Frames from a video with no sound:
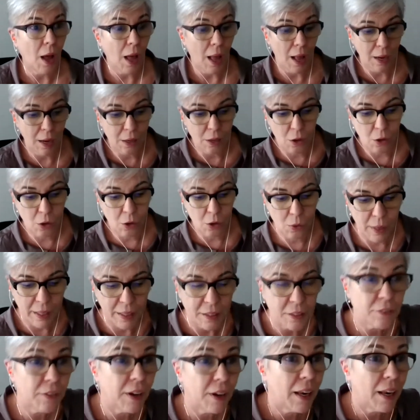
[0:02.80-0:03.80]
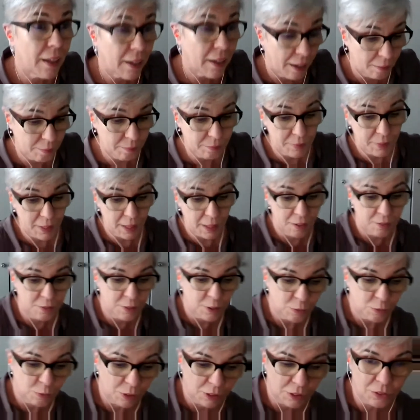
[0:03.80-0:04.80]
hello and welcome
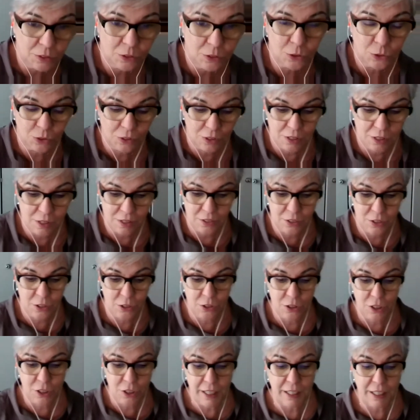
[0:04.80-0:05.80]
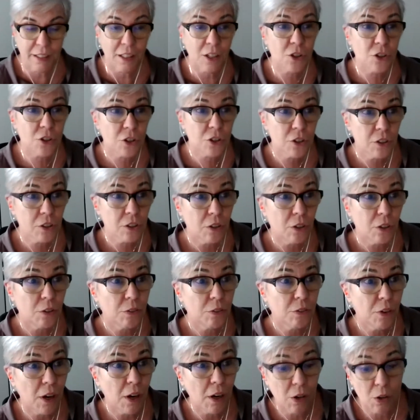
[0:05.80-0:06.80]
everyone to the third edition
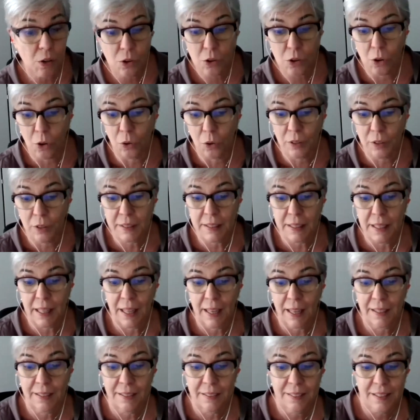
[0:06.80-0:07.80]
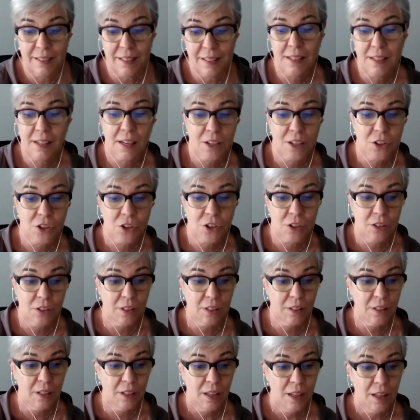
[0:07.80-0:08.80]
of our online
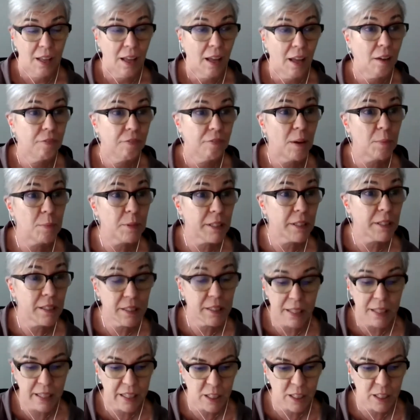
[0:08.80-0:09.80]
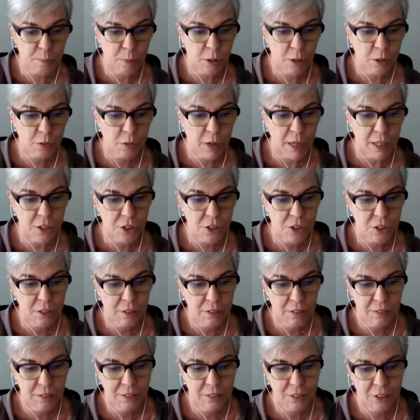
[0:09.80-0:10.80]
discussion, A Feminist
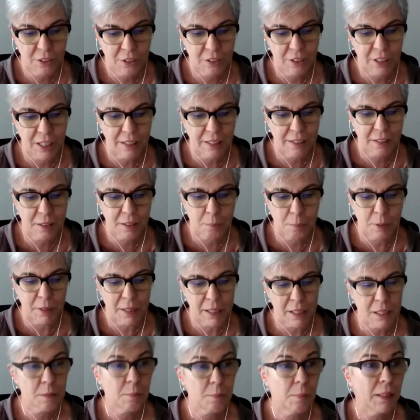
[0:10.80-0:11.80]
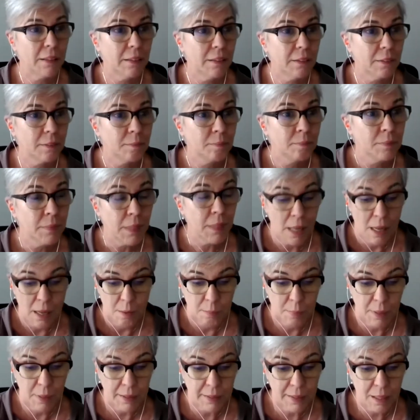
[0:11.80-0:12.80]
Exploration, The Great Replacement.
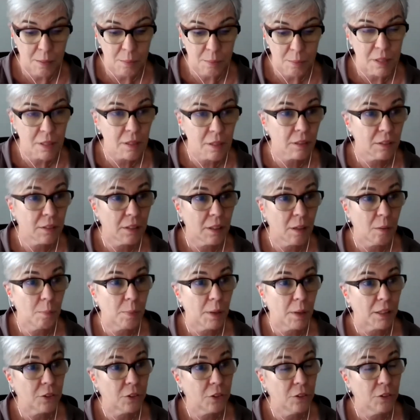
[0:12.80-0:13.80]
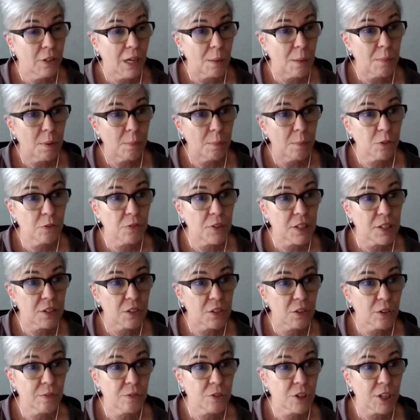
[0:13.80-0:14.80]
My name is Andrea Pető. I'm a
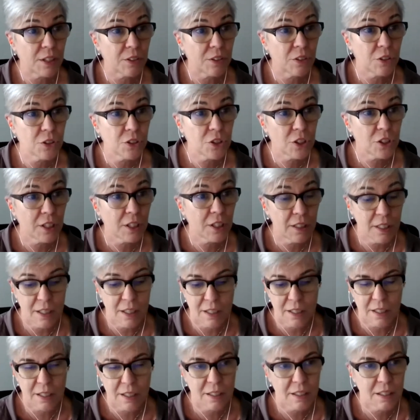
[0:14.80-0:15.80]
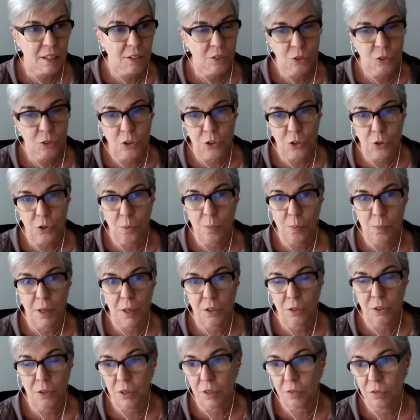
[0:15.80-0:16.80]
professor of gender studies at Central
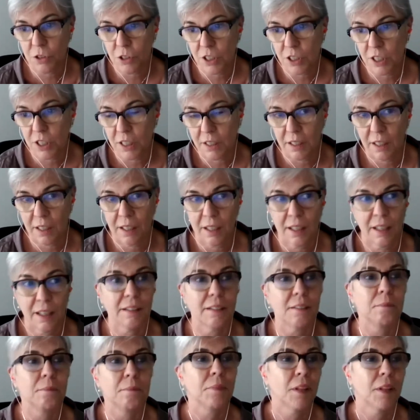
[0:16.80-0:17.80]
European University in